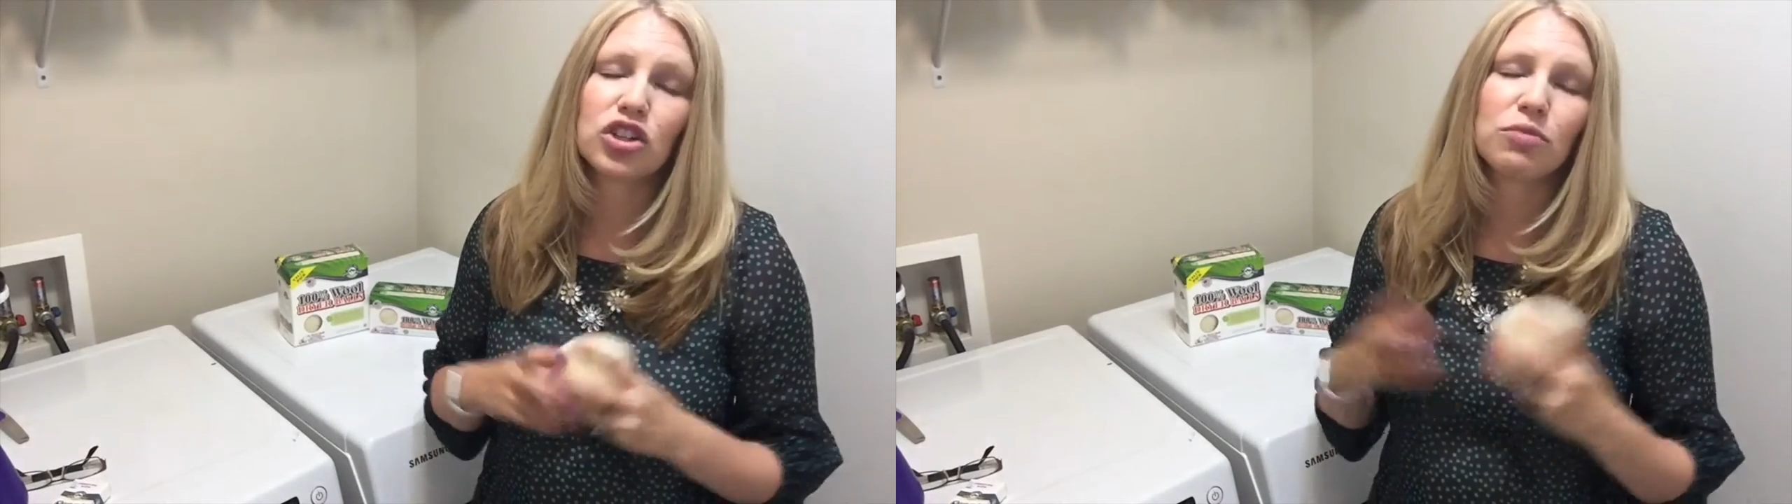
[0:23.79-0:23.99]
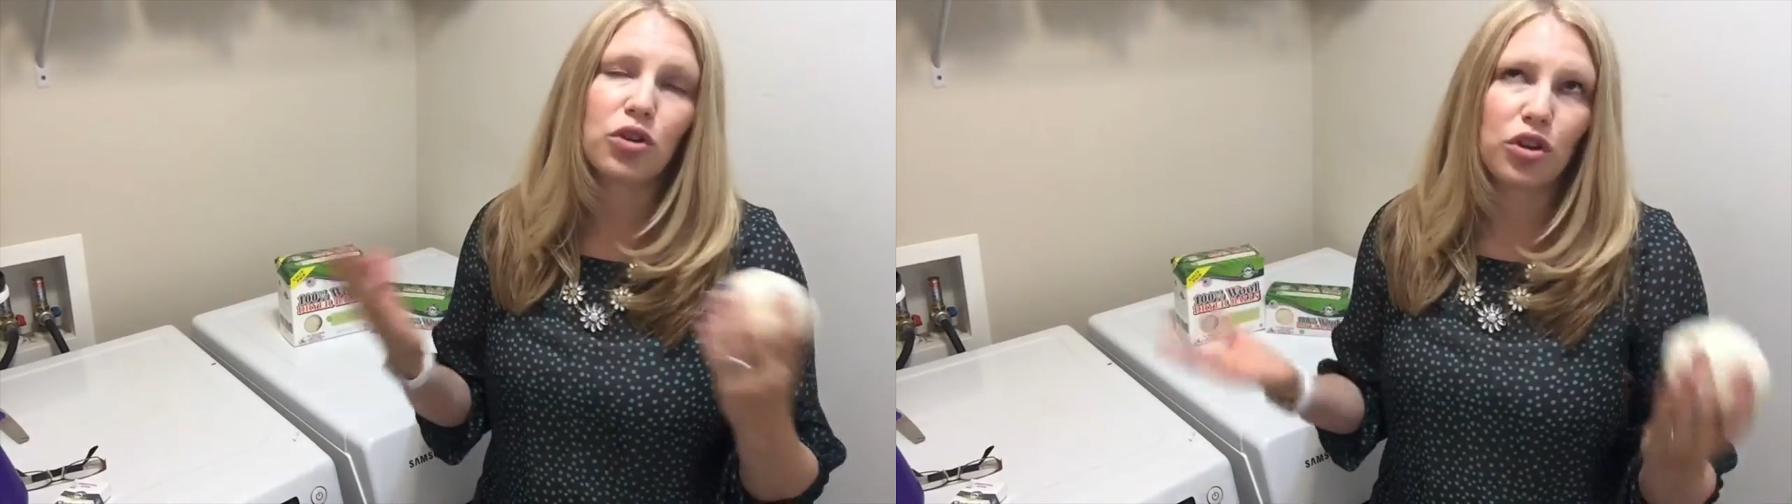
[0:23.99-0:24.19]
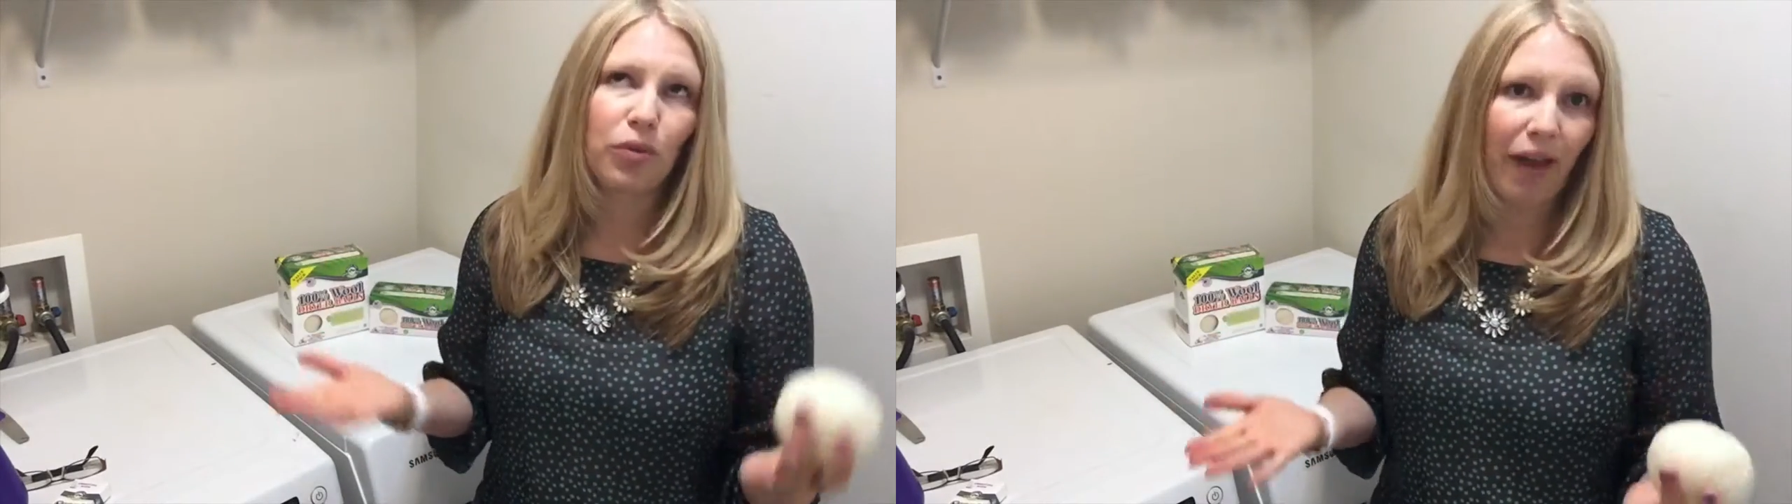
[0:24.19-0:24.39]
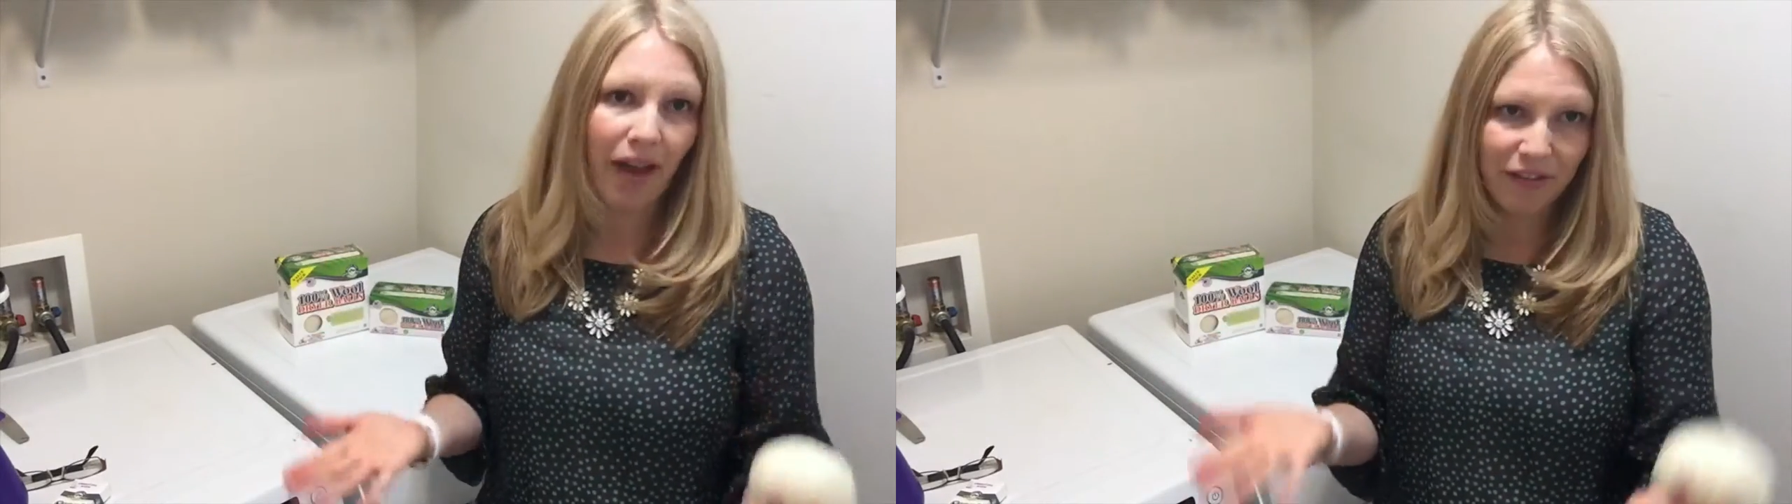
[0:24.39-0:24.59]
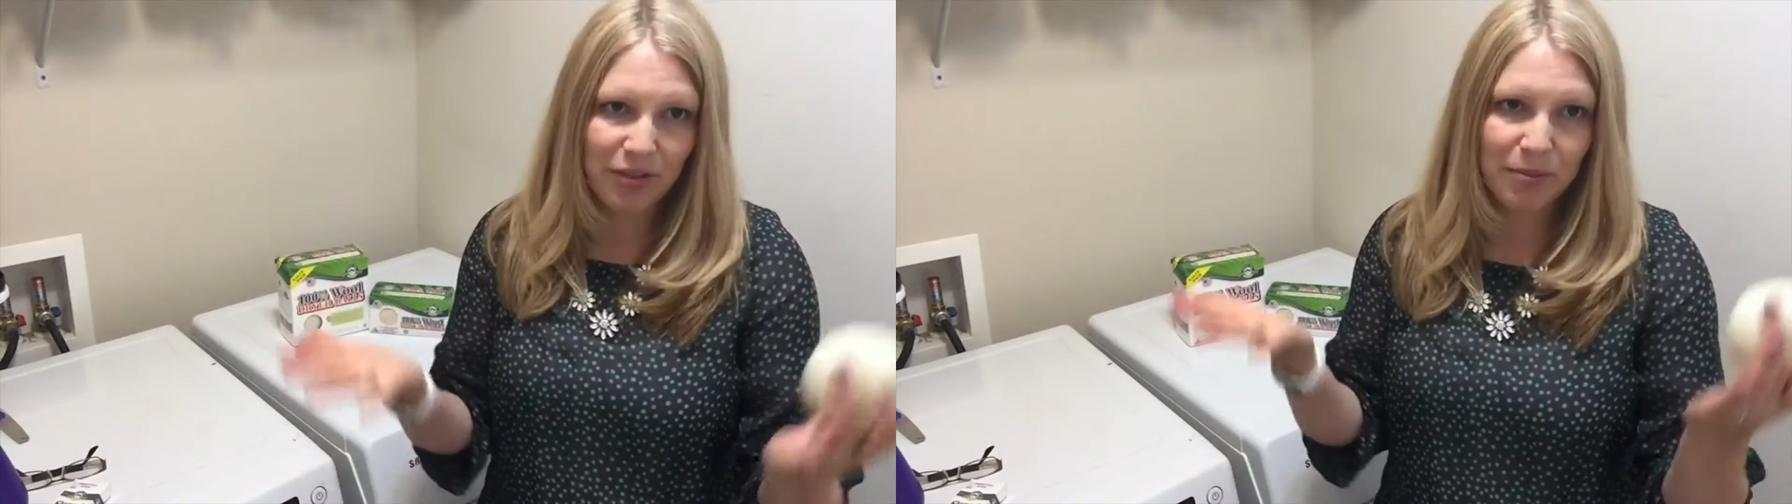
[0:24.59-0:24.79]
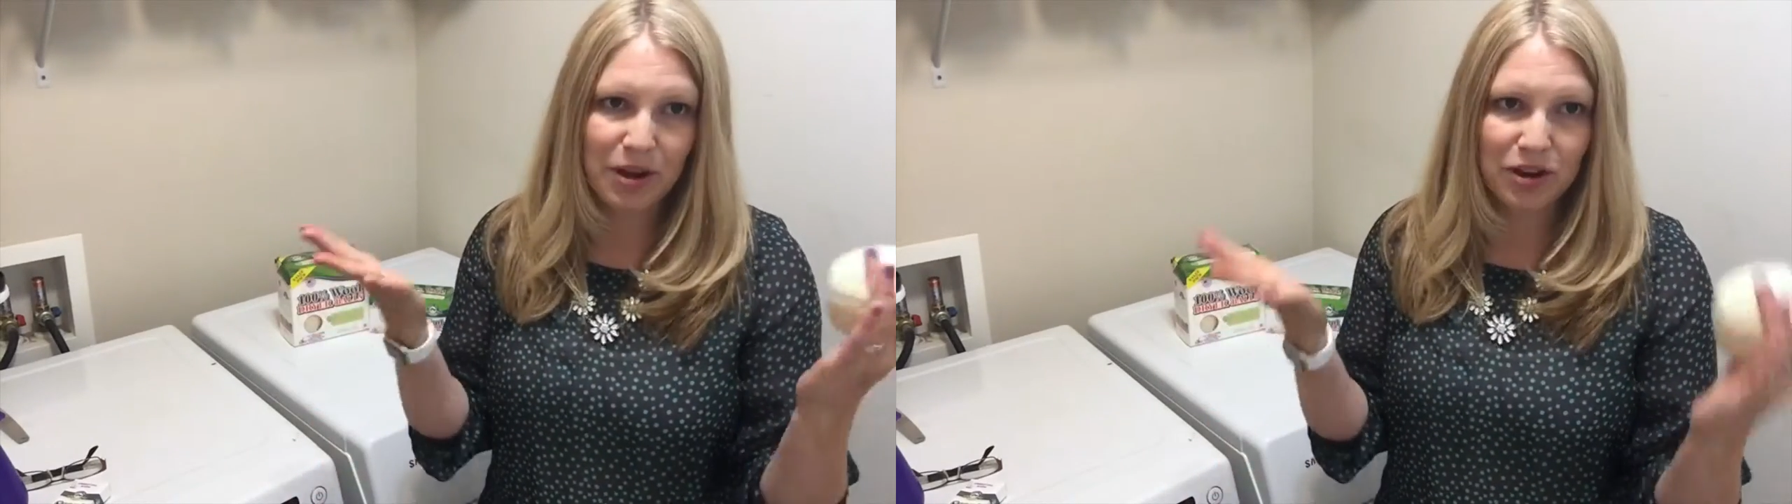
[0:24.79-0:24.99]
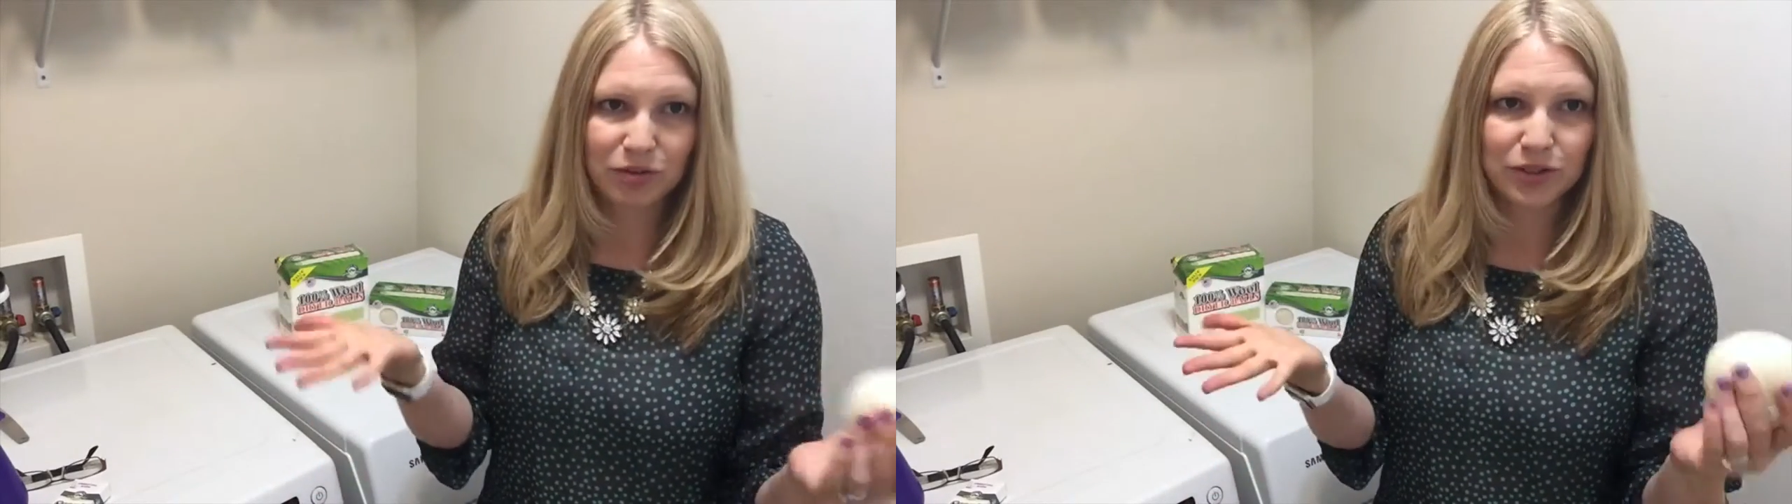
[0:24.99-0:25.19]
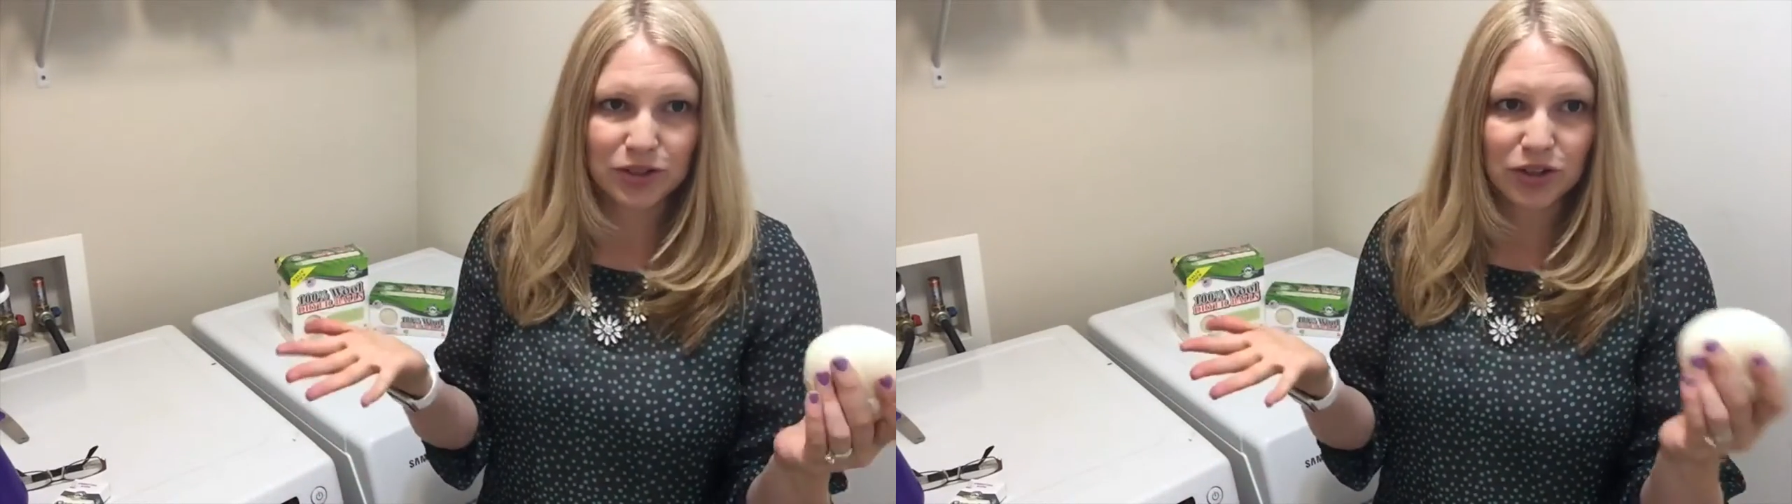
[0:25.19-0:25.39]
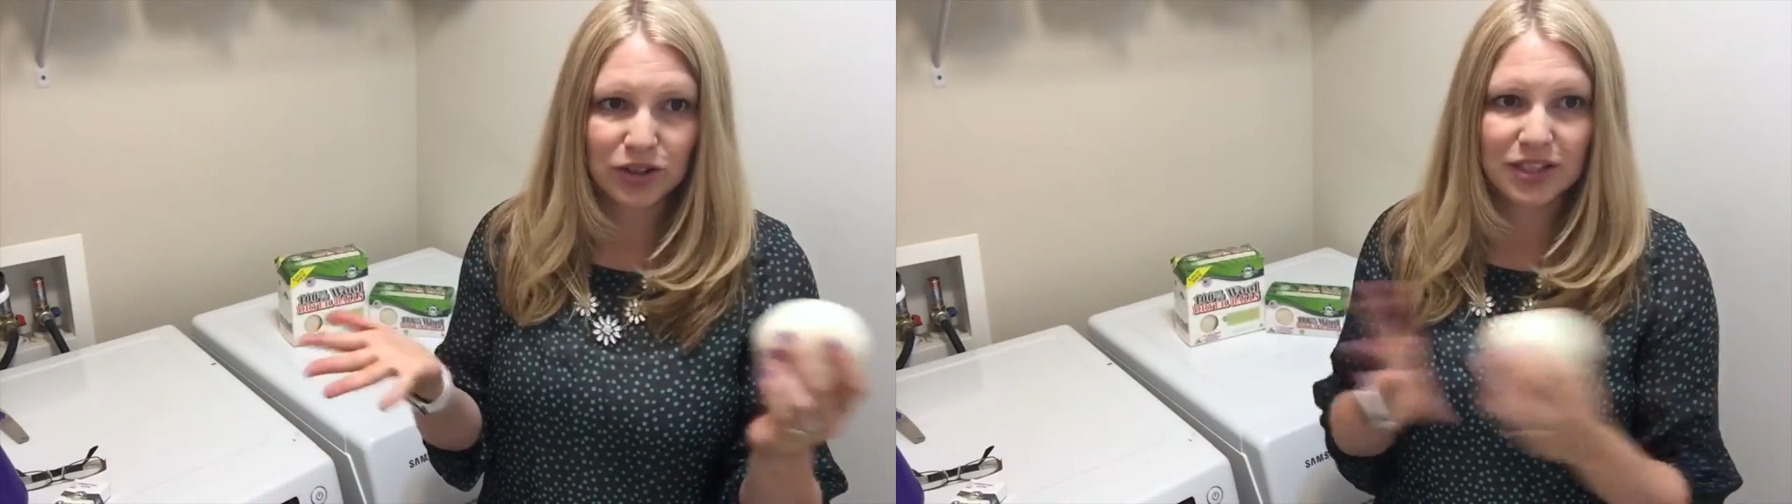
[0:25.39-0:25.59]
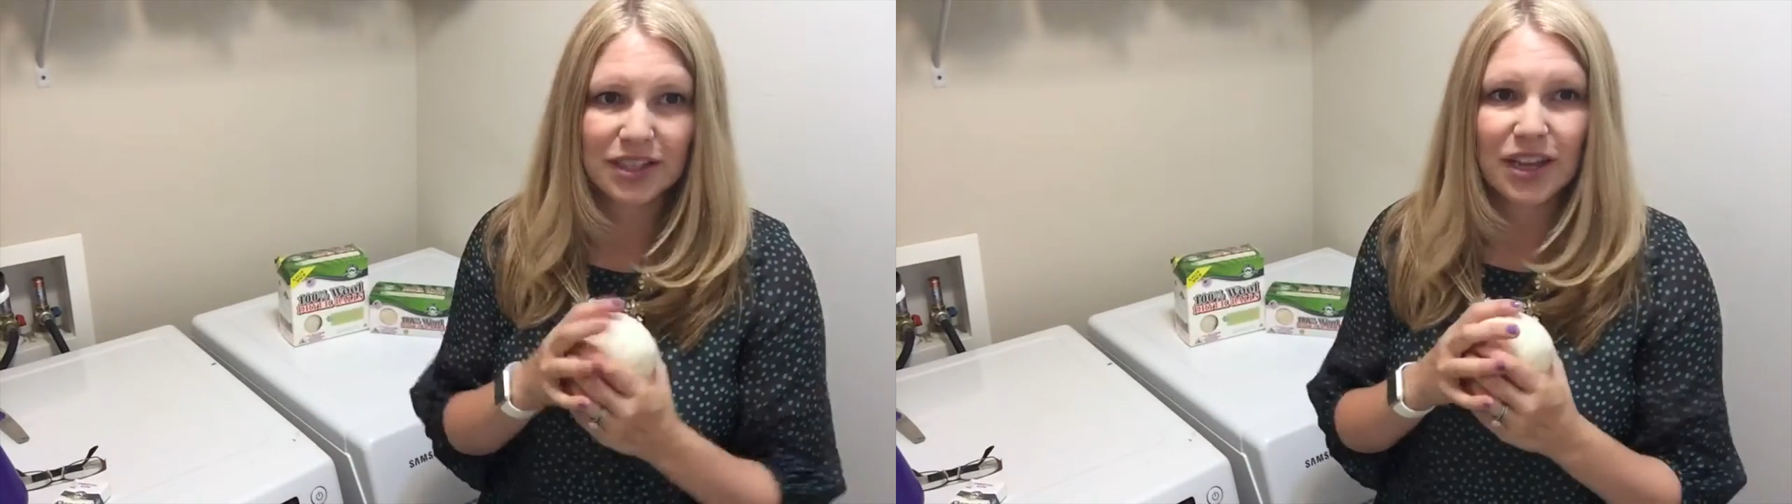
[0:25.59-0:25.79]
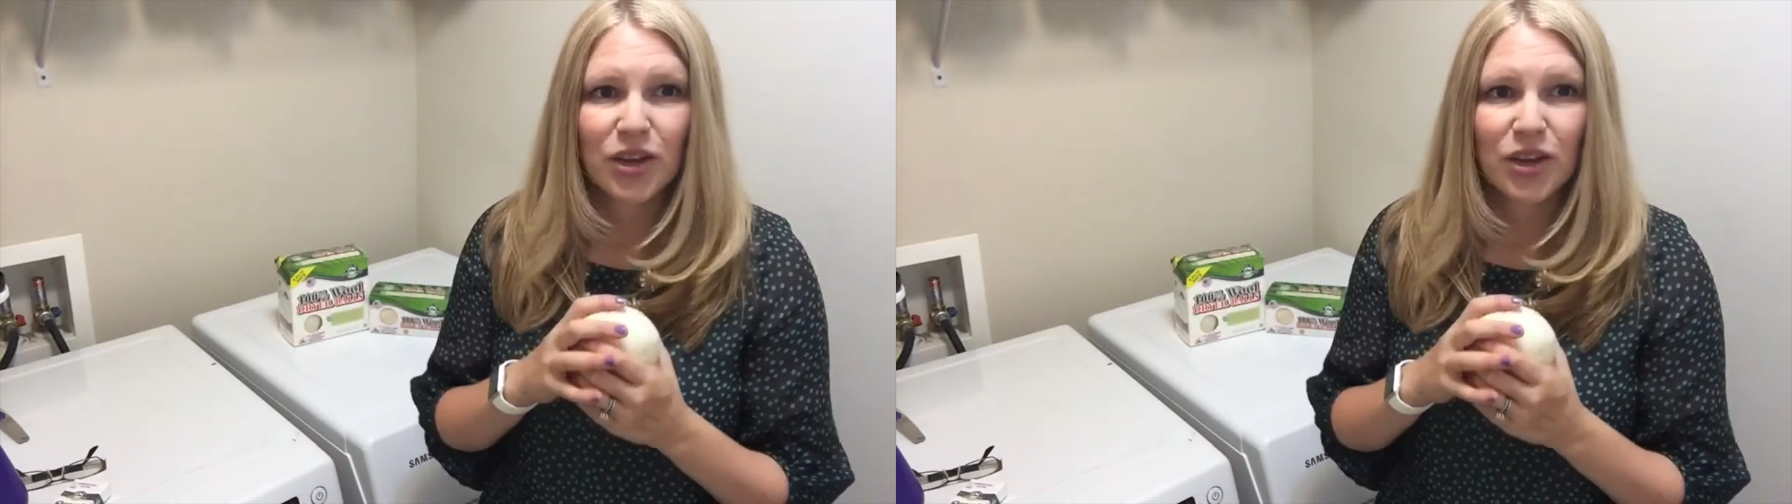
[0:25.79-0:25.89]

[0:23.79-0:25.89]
The more you have, the better your results.